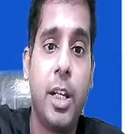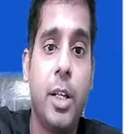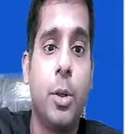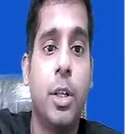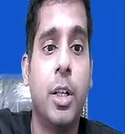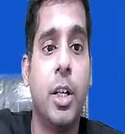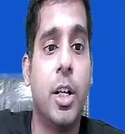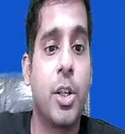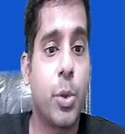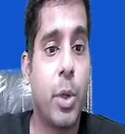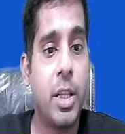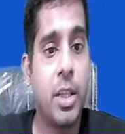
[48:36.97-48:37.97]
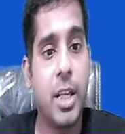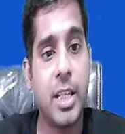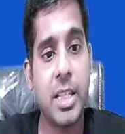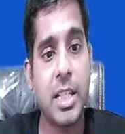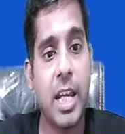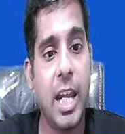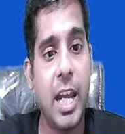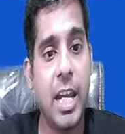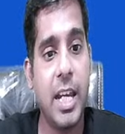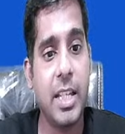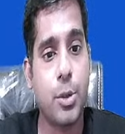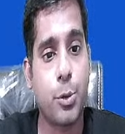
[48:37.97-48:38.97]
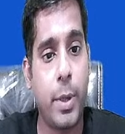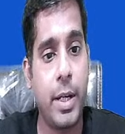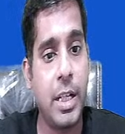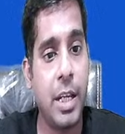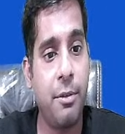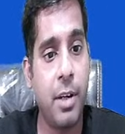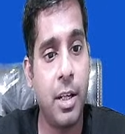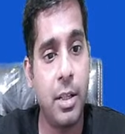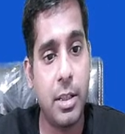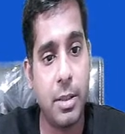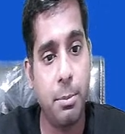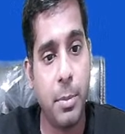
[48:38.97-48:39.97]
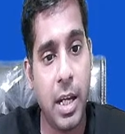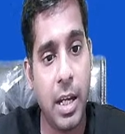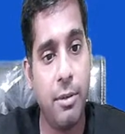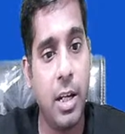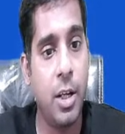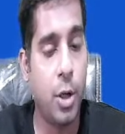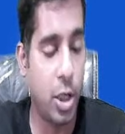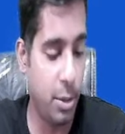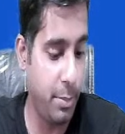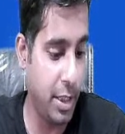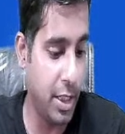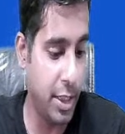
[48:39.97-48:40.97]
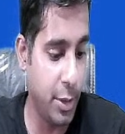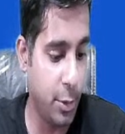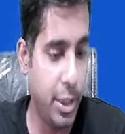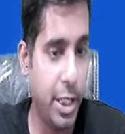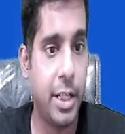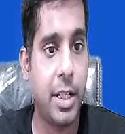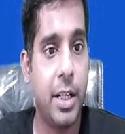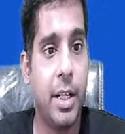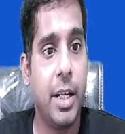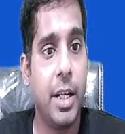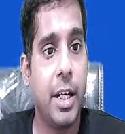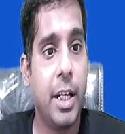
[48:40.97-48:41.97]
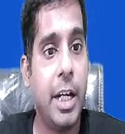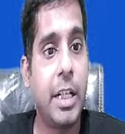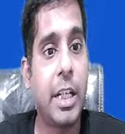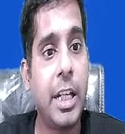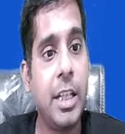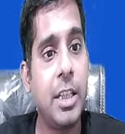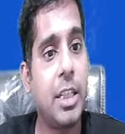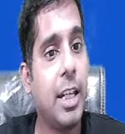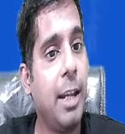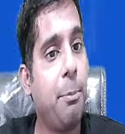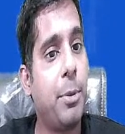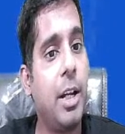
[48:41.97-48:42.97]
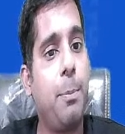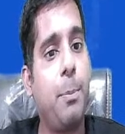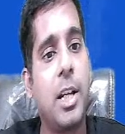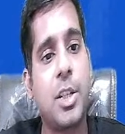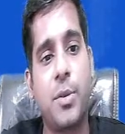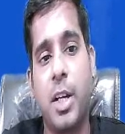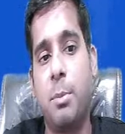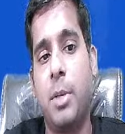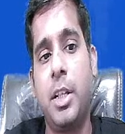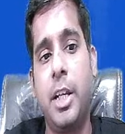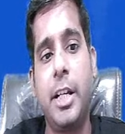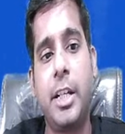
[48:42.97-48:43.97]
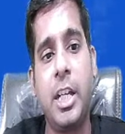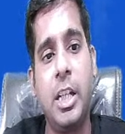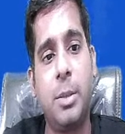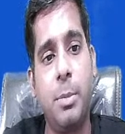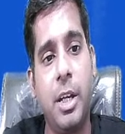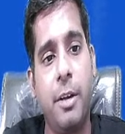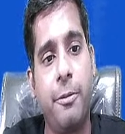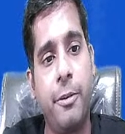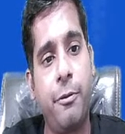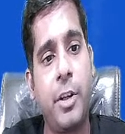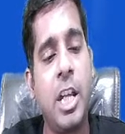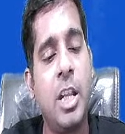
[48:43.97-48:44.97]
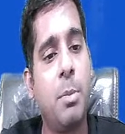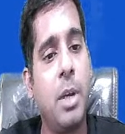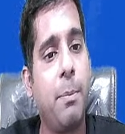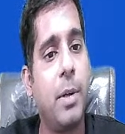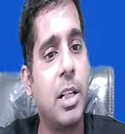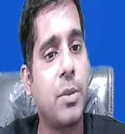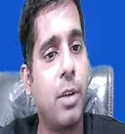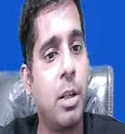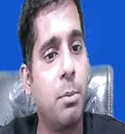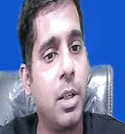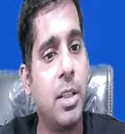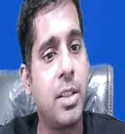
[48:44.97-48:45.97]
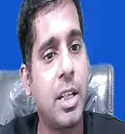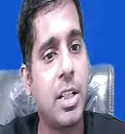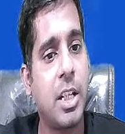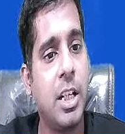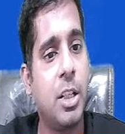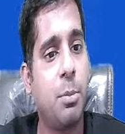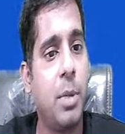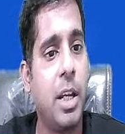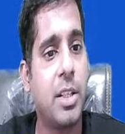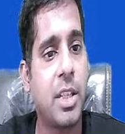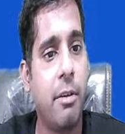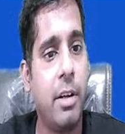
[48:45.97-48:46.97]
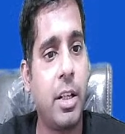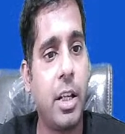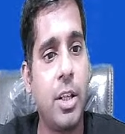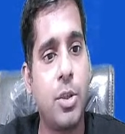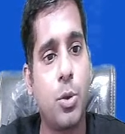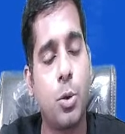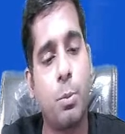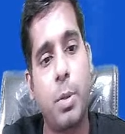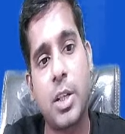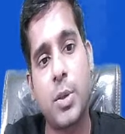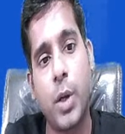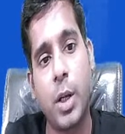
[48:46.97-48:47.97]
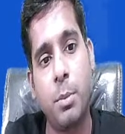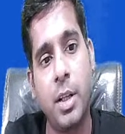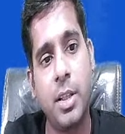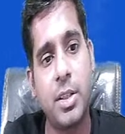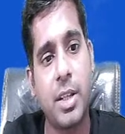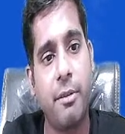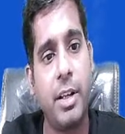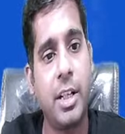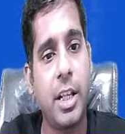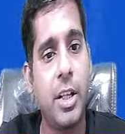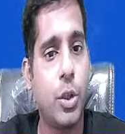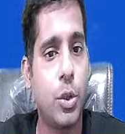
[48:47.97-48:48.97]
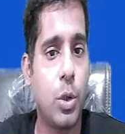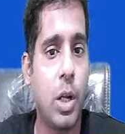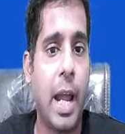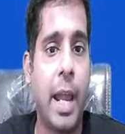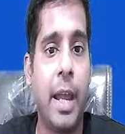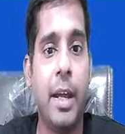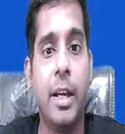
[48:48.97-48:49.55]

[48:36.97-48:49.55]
good. So in this case, 21 May will not be the due date. 18th April plus 1 month, 18th May. 15th May plus 1 month, 16th May. 17th June plus 1 month, 17th July.